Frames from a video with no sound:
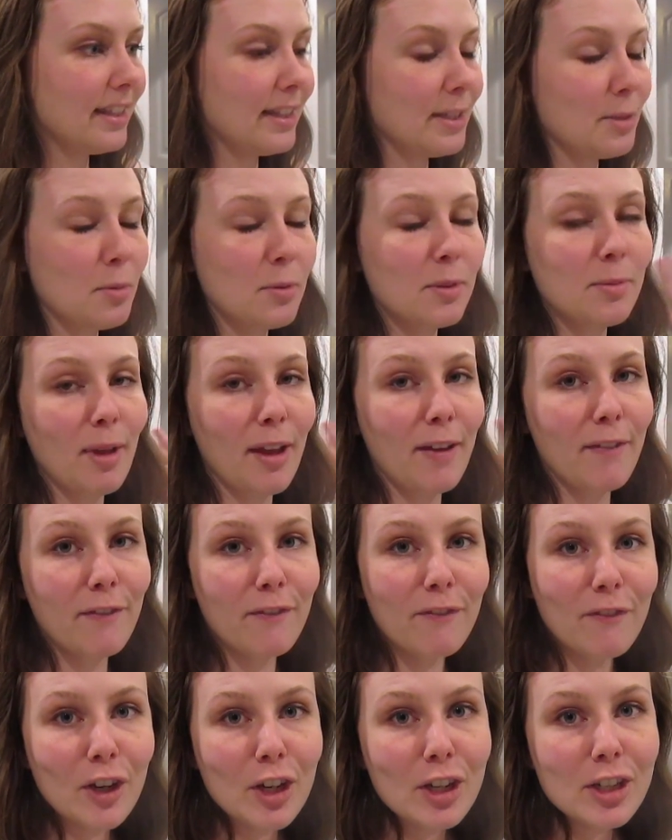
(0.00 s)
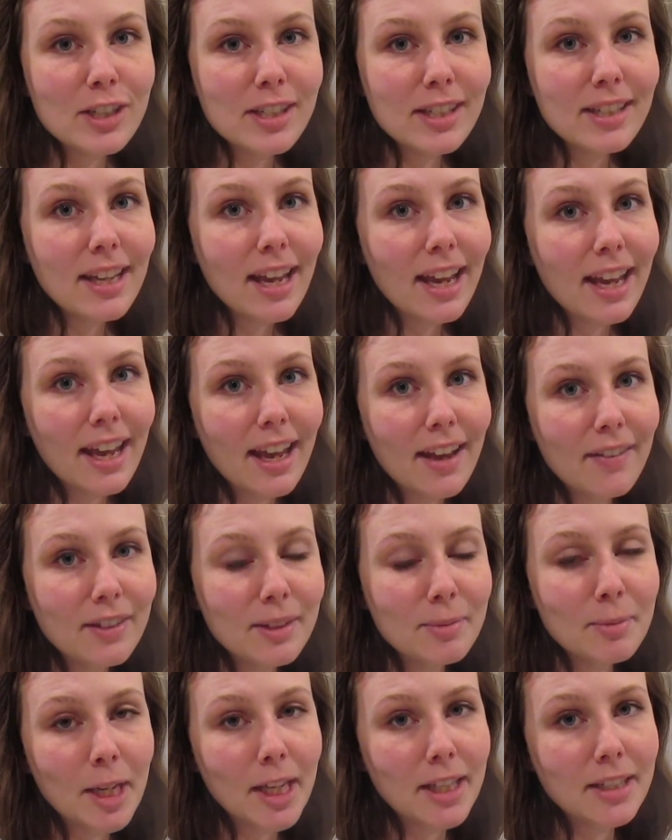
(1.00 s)
This was my first day
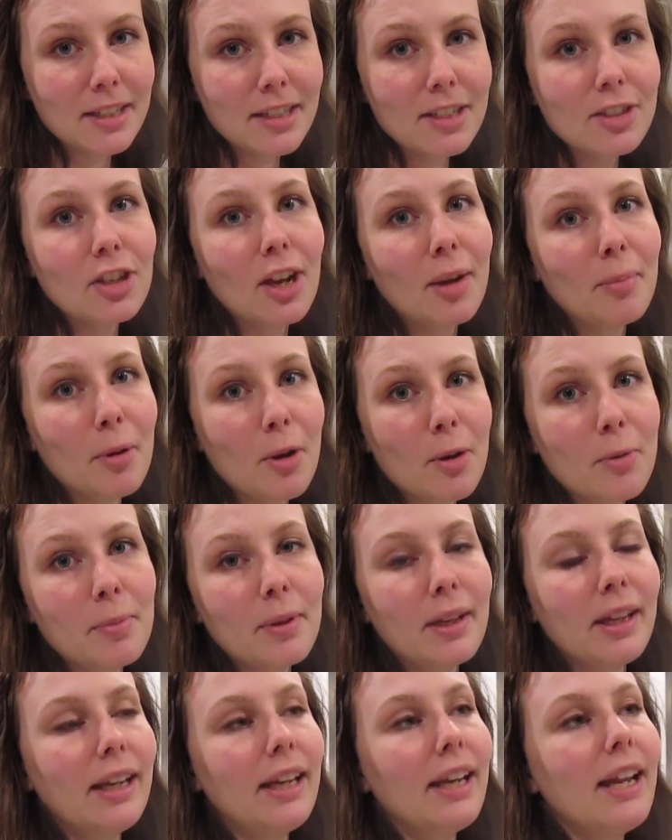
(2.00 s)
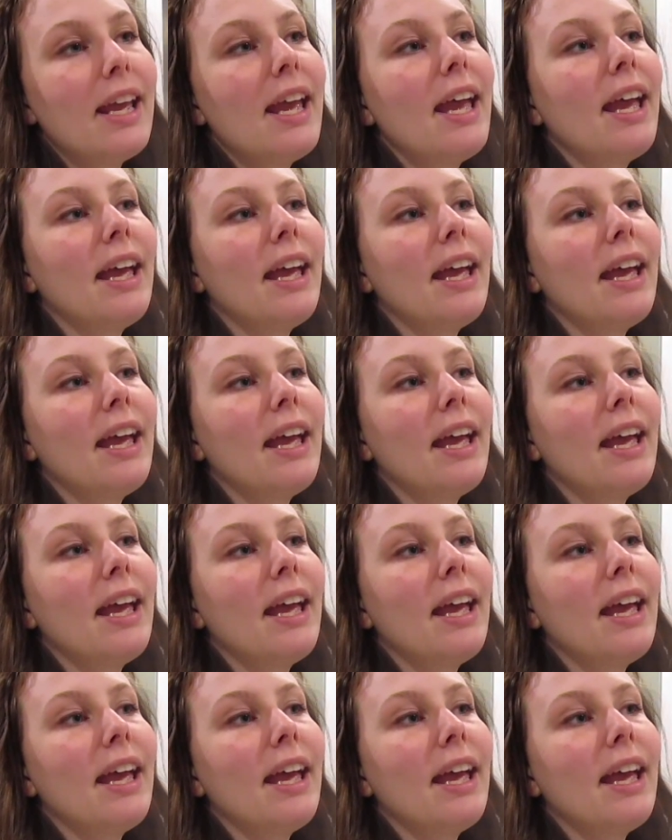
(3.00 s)
having my Etsy shop open,